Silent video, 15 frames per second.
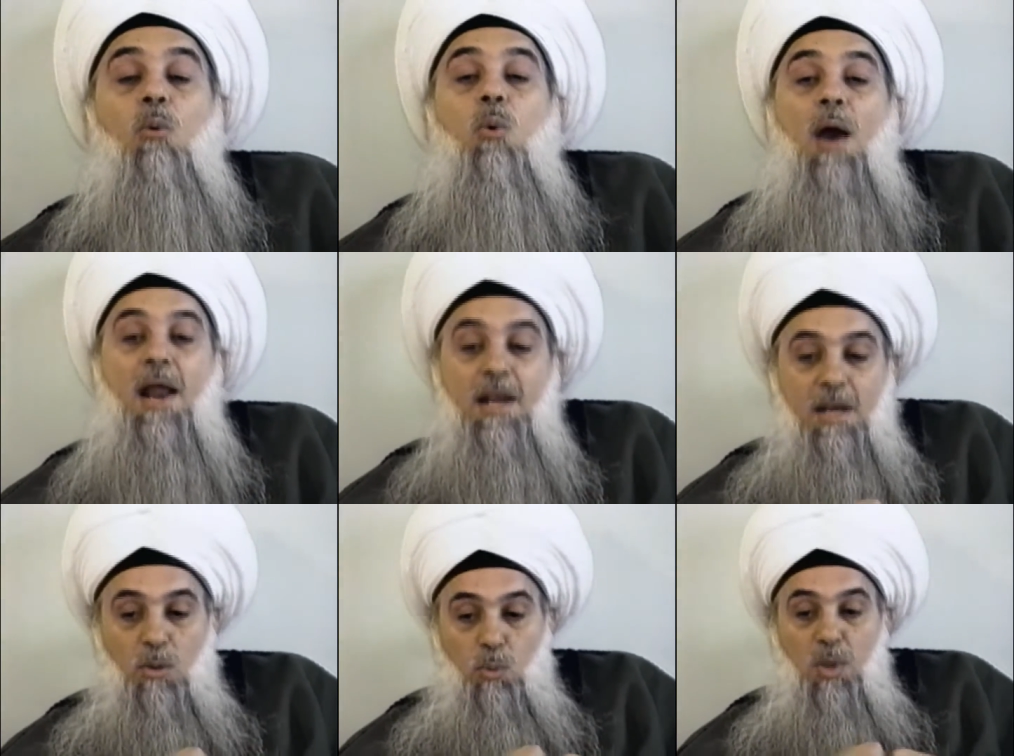
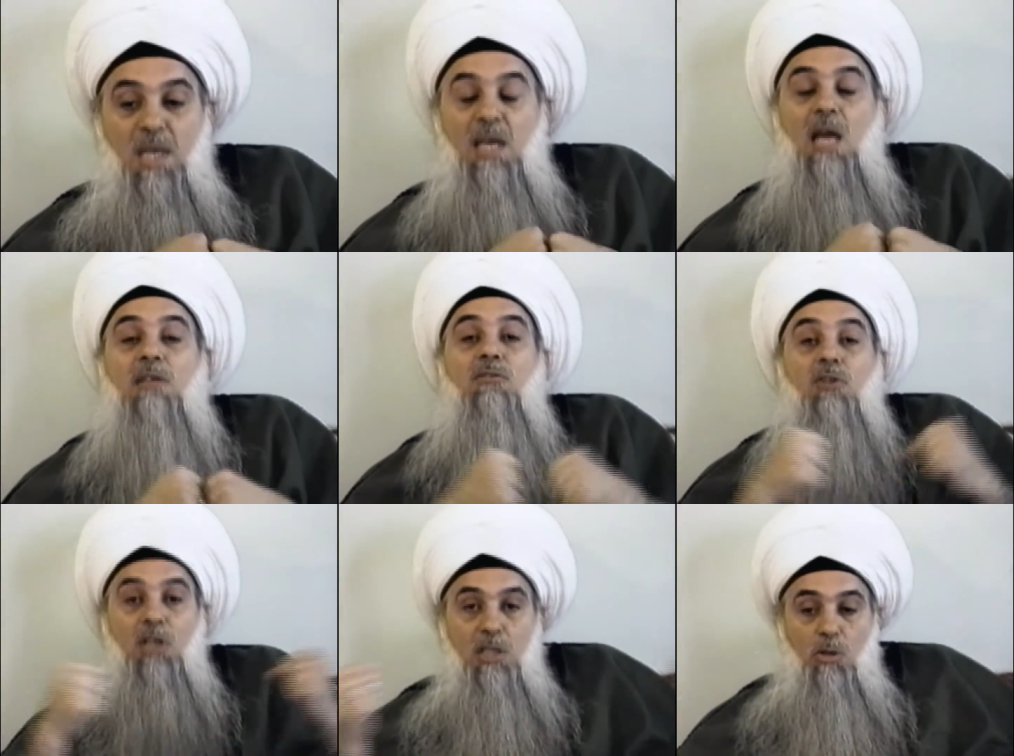When we
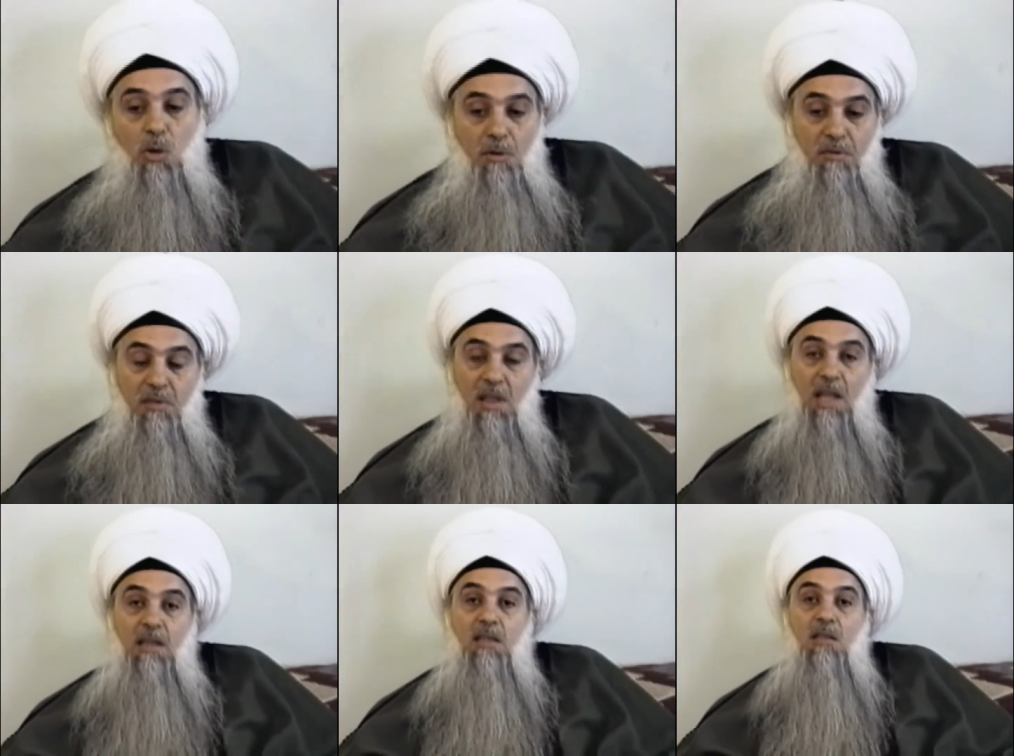get rid
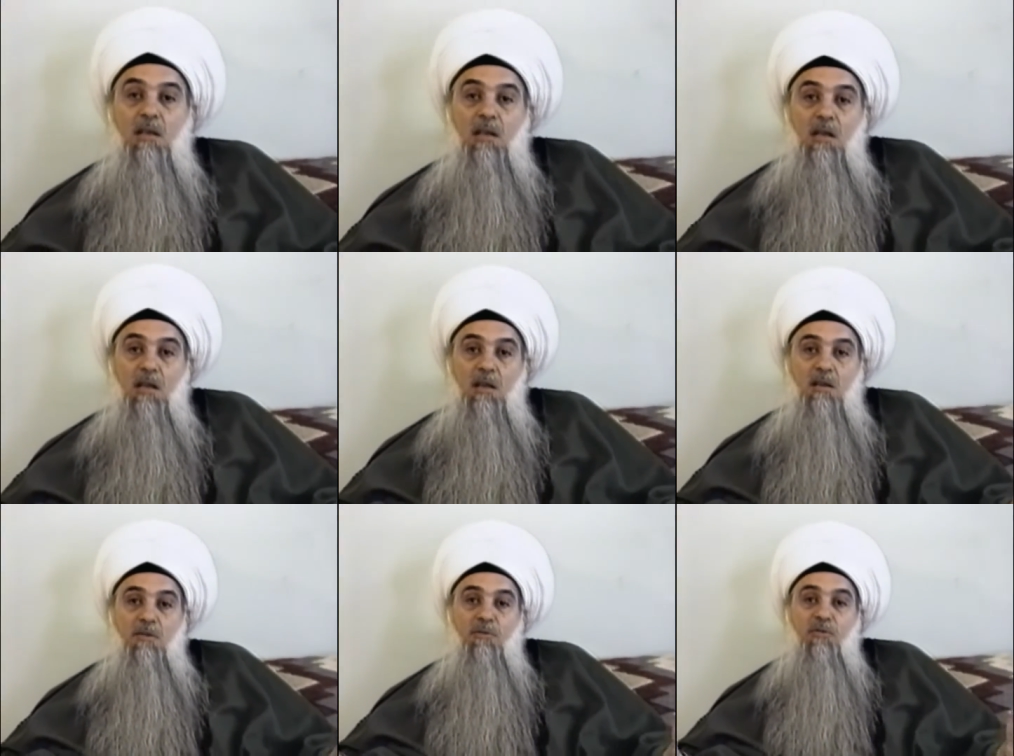of that
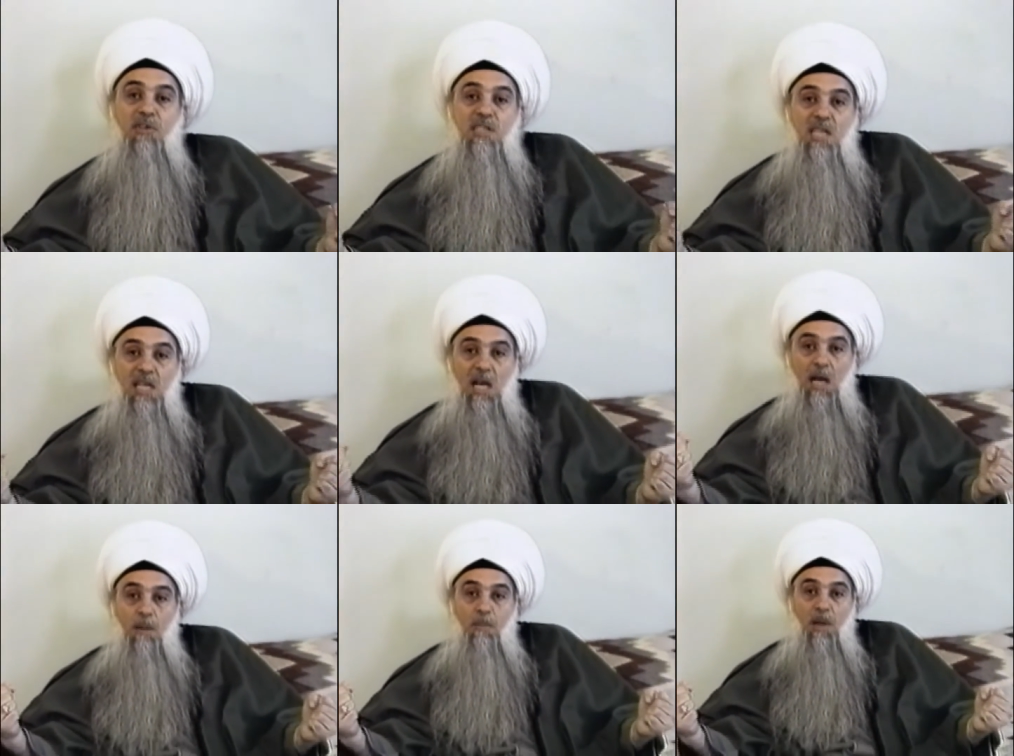
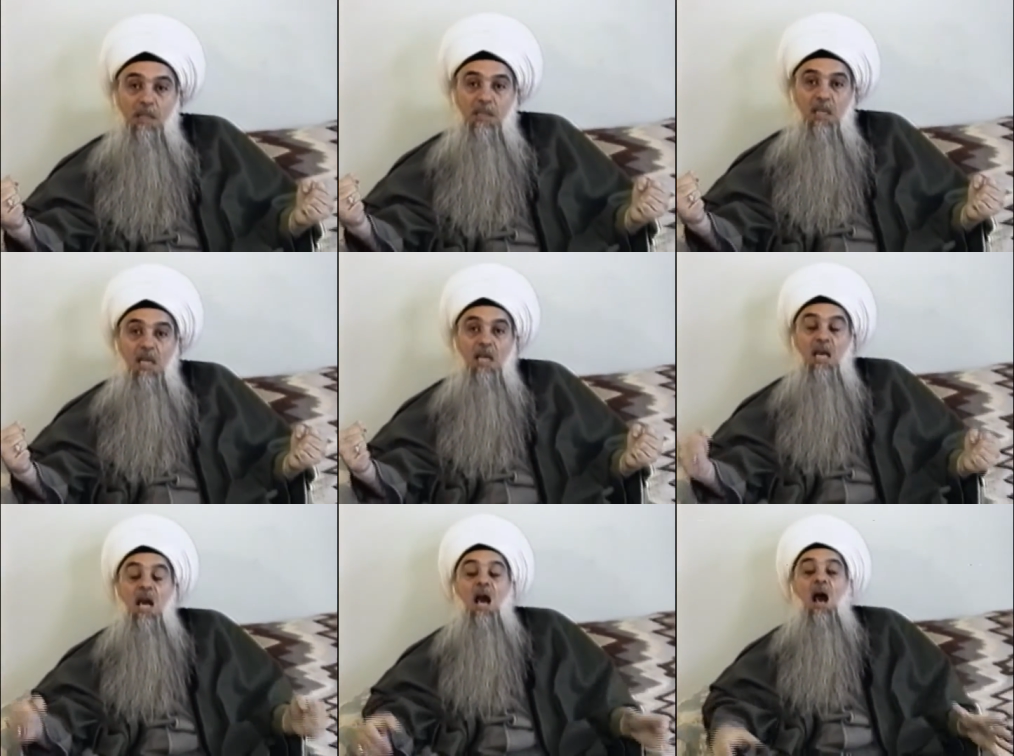physical
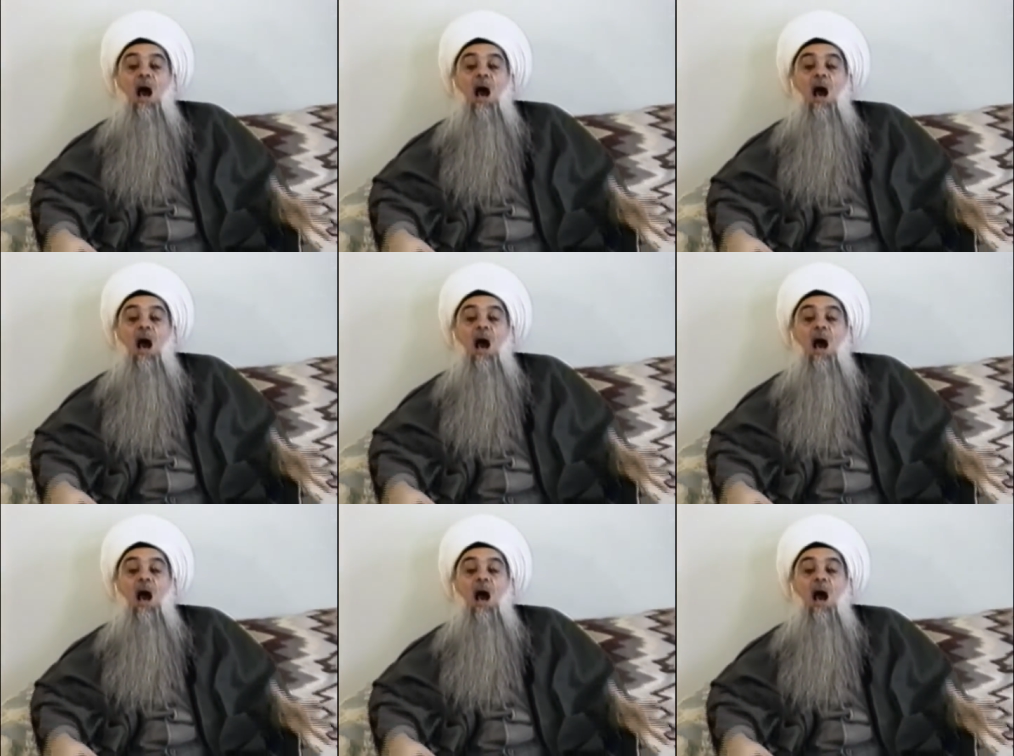body,